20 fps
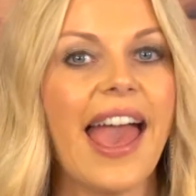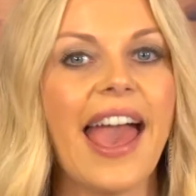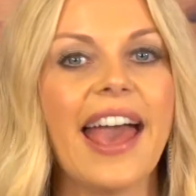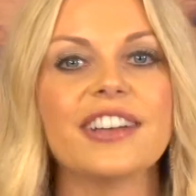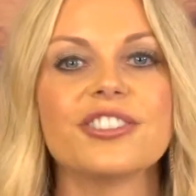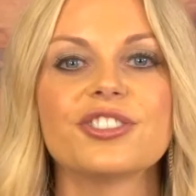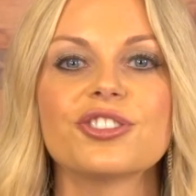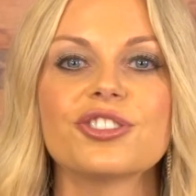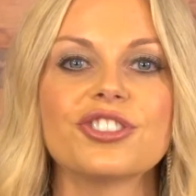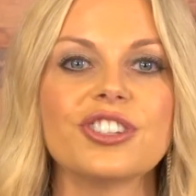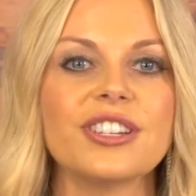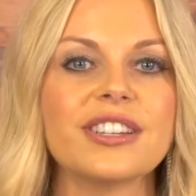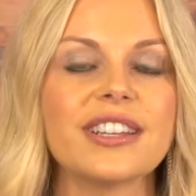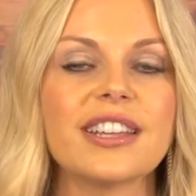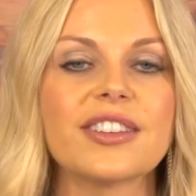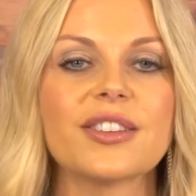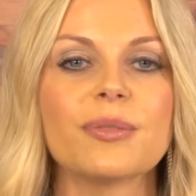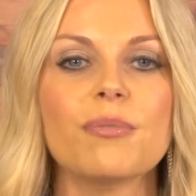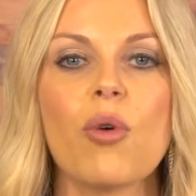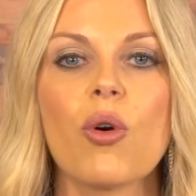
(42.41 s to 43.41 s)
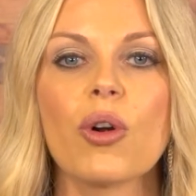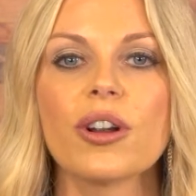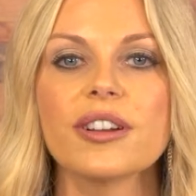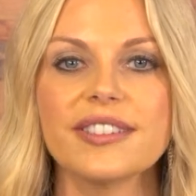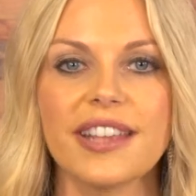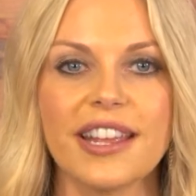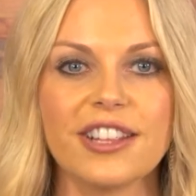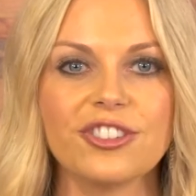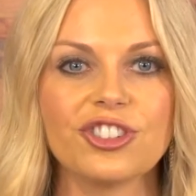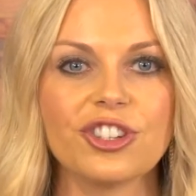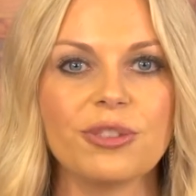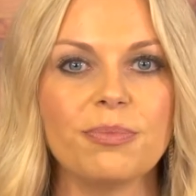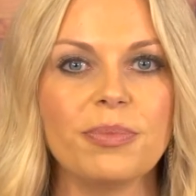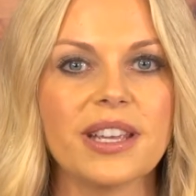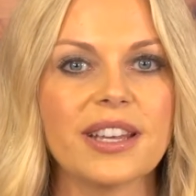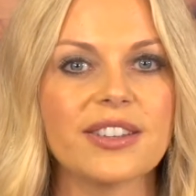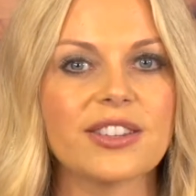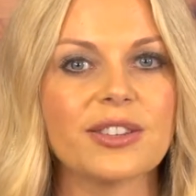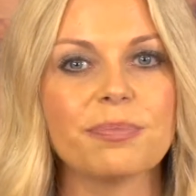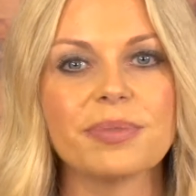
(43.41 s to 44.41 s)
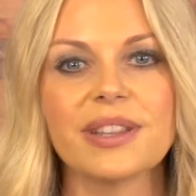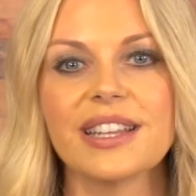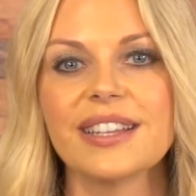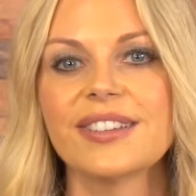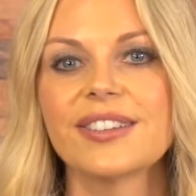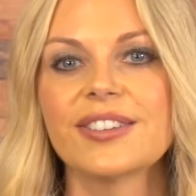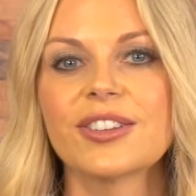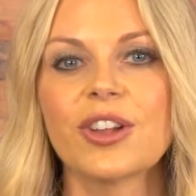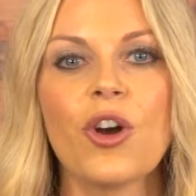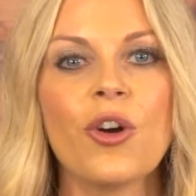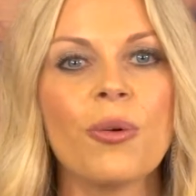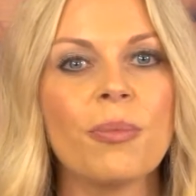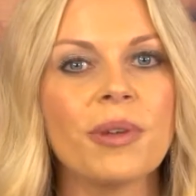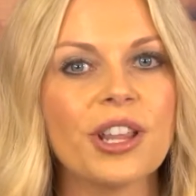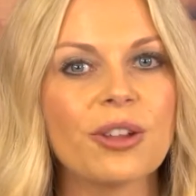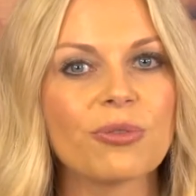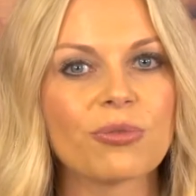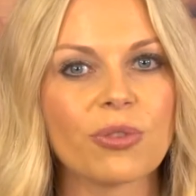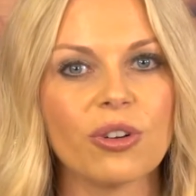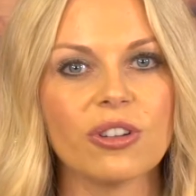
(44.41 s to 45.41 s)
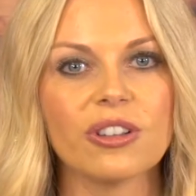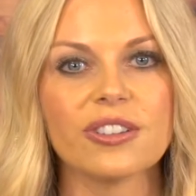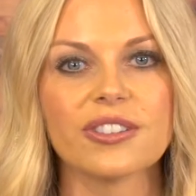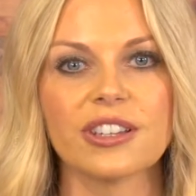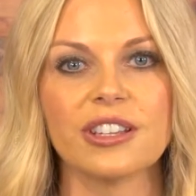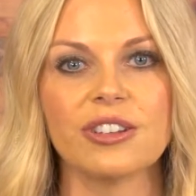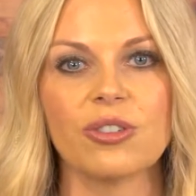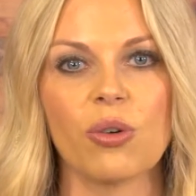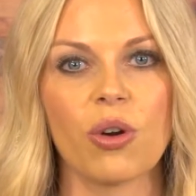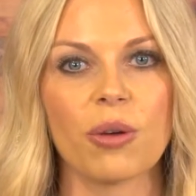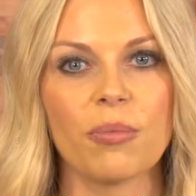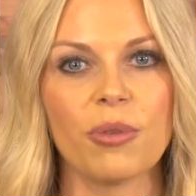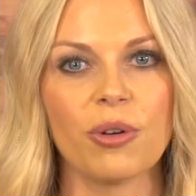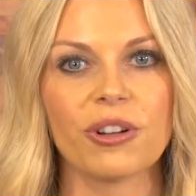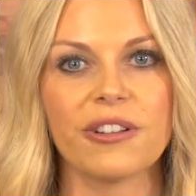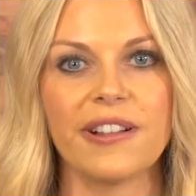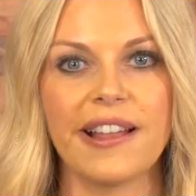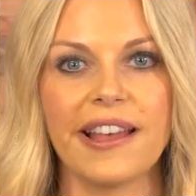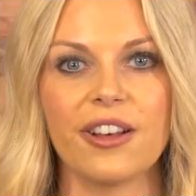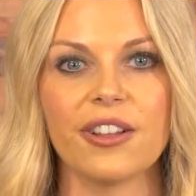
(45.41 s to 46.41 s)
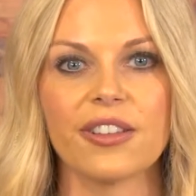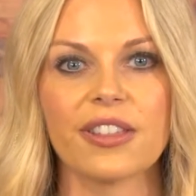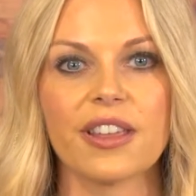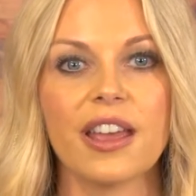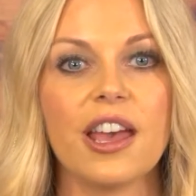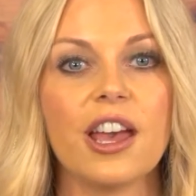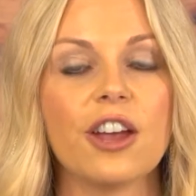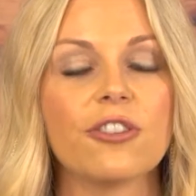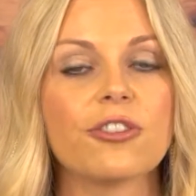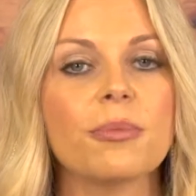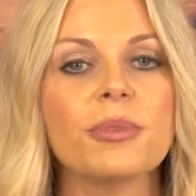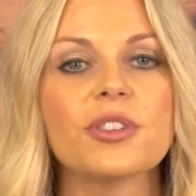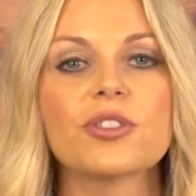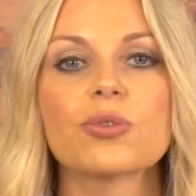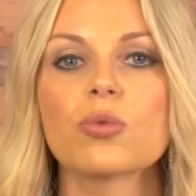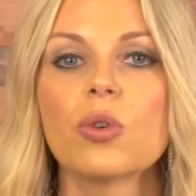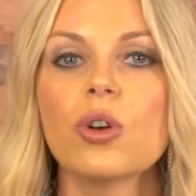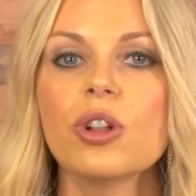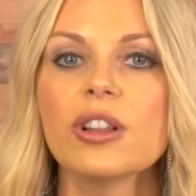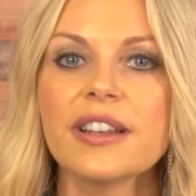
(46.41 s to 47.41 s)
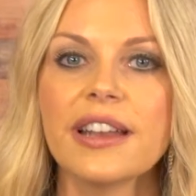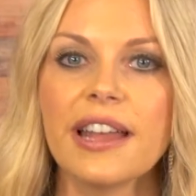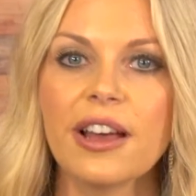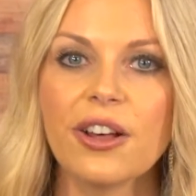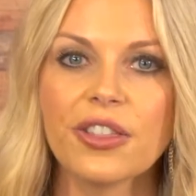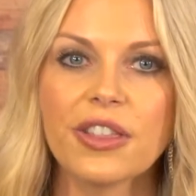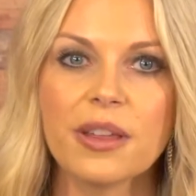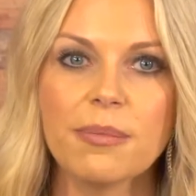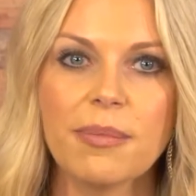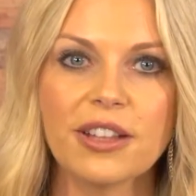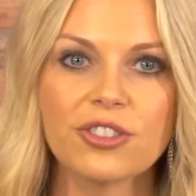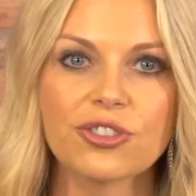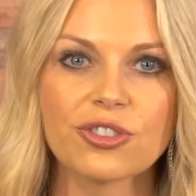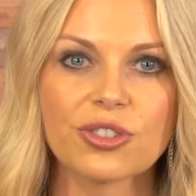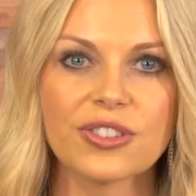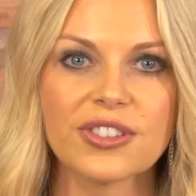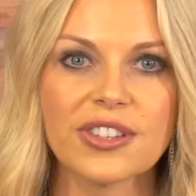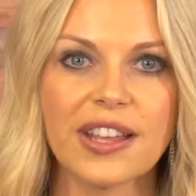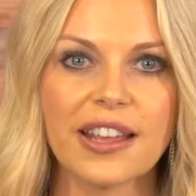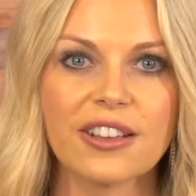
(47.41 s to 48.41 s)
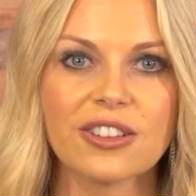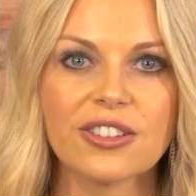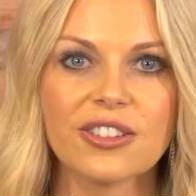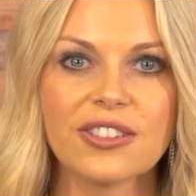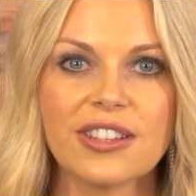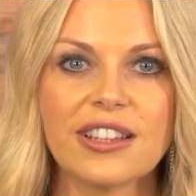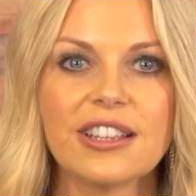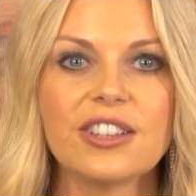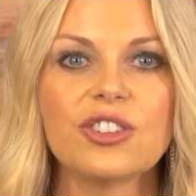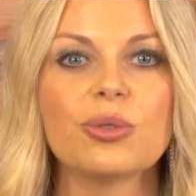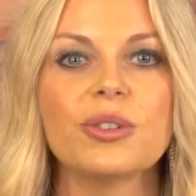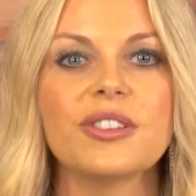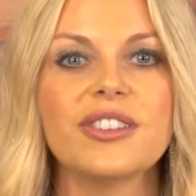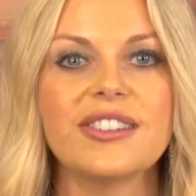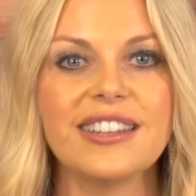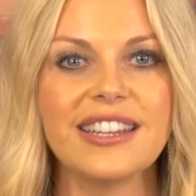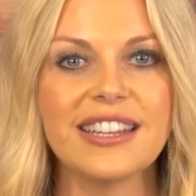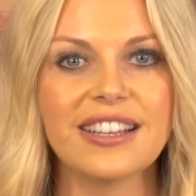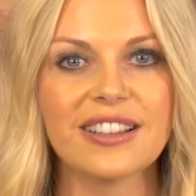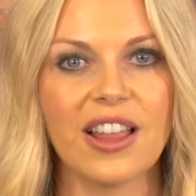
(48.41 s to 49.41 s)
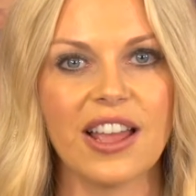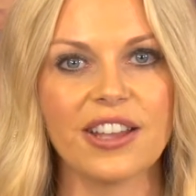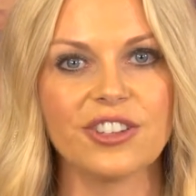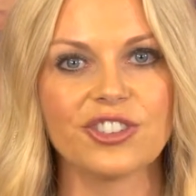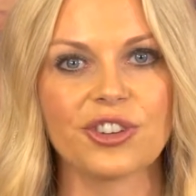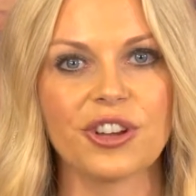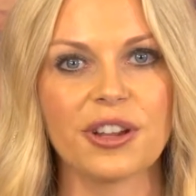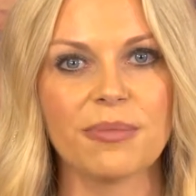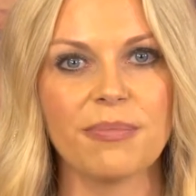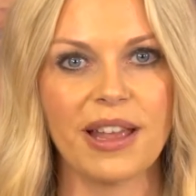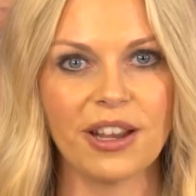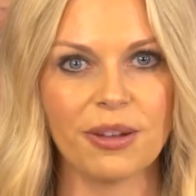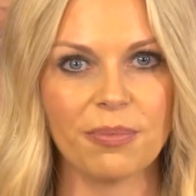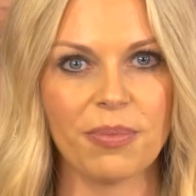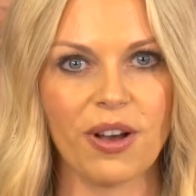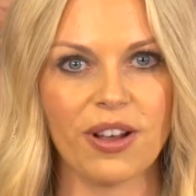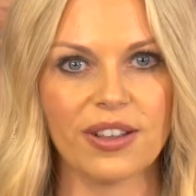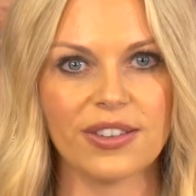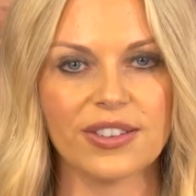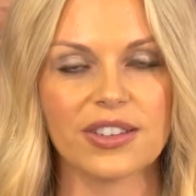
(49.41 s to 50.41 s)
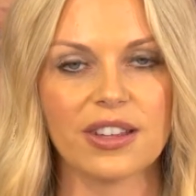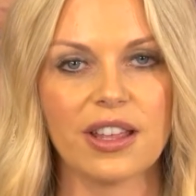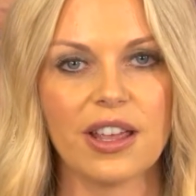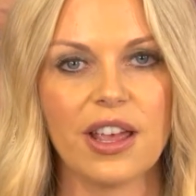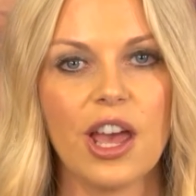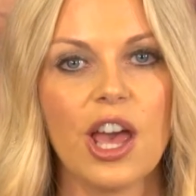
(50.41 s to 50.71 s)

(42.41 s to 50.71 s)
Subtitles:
Estrogen gets more attention because it plays so many roles in hormonal health, from its role in healthy menstrual cycles to its decline during menopause.